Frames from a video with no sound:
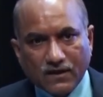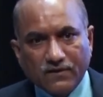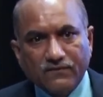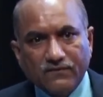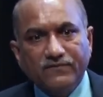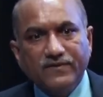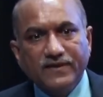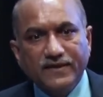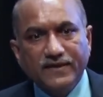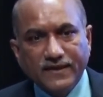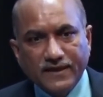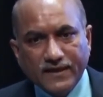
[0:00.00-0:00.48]

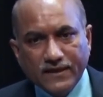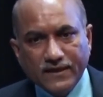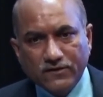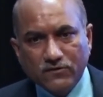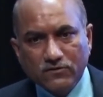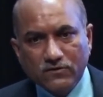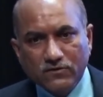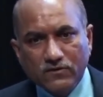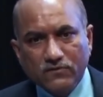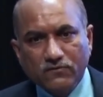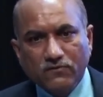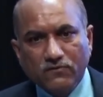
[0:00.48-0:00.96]
We need
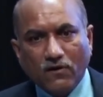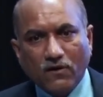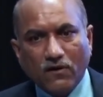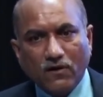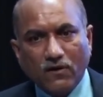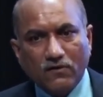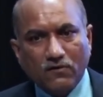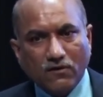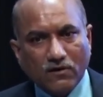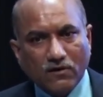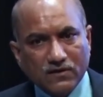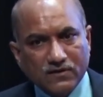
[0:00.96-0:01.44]
to
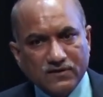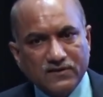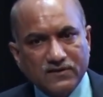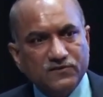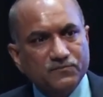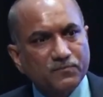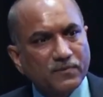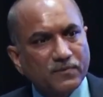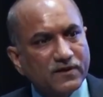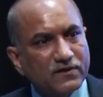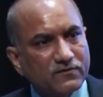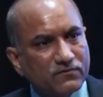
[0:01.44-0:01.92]
evolve all these
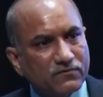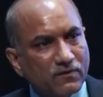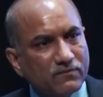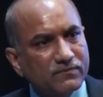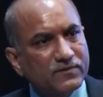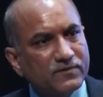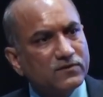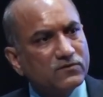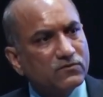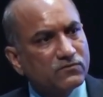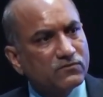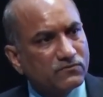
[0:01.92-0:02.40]
platforms
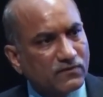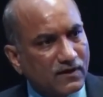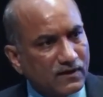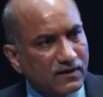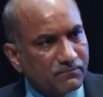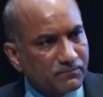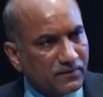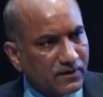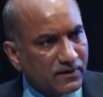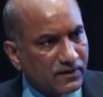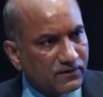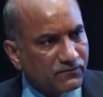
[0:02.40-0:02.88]
into one
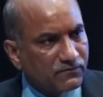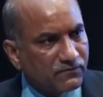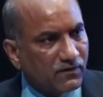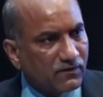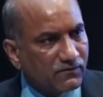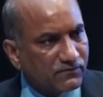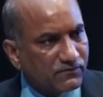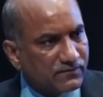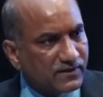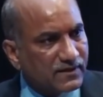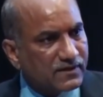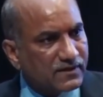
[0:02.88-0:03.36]

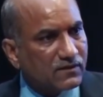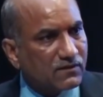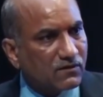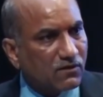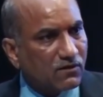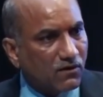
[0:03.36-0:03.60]
platform where